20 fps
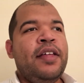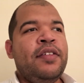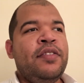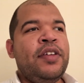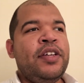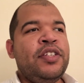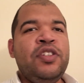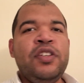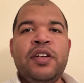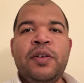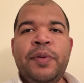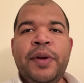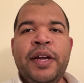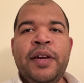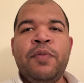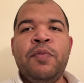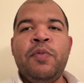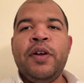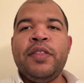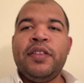that you can
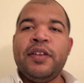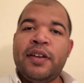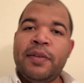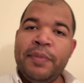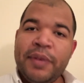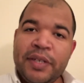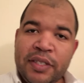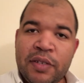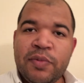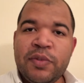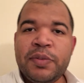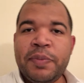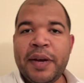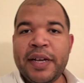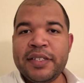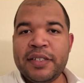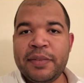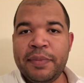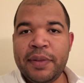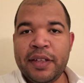read what the commissioner's
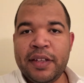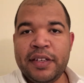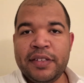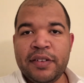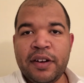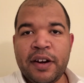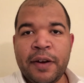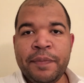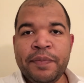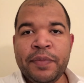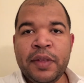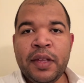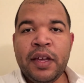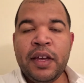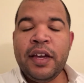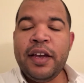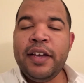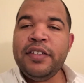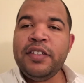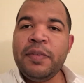responsibilities are.
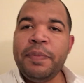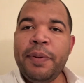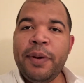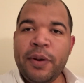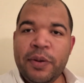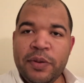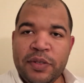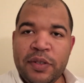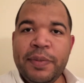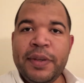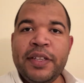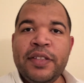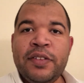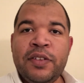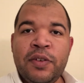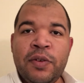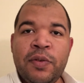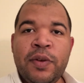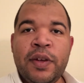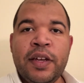He's supposed to be
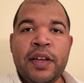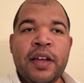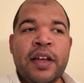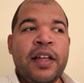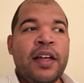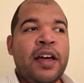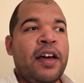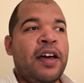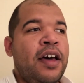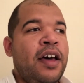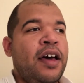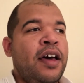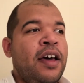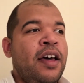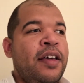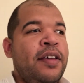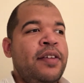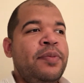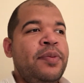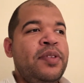the
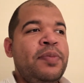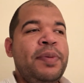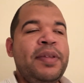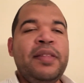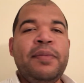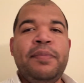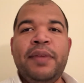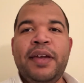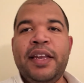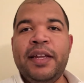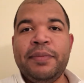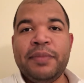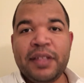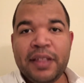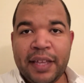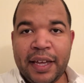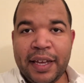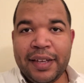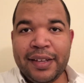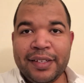medium, the
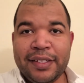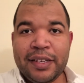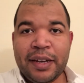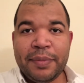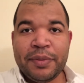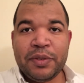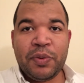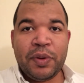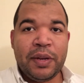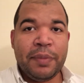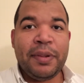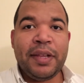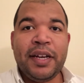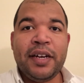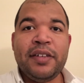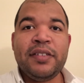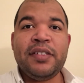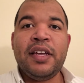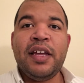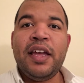liaison between the
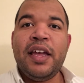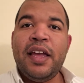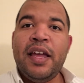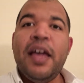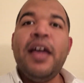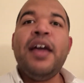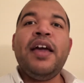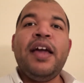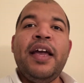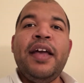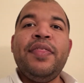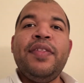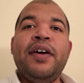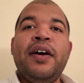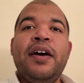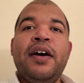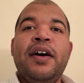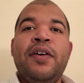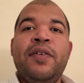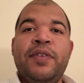players and the
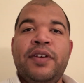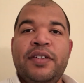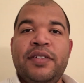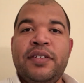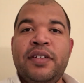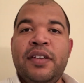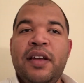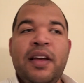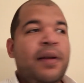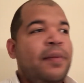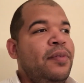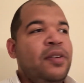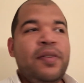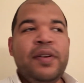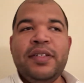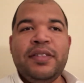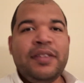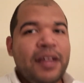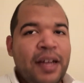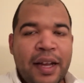owners. No,
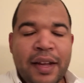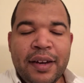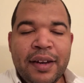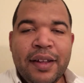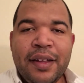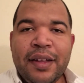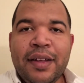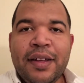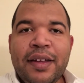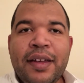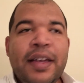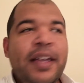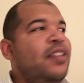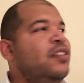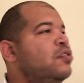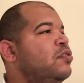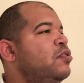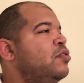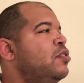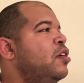he's not.
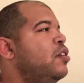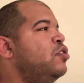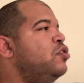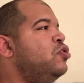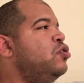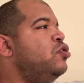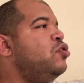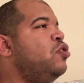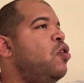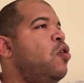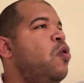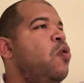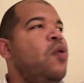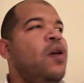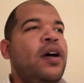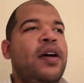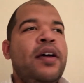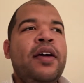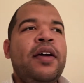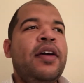He's
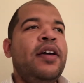so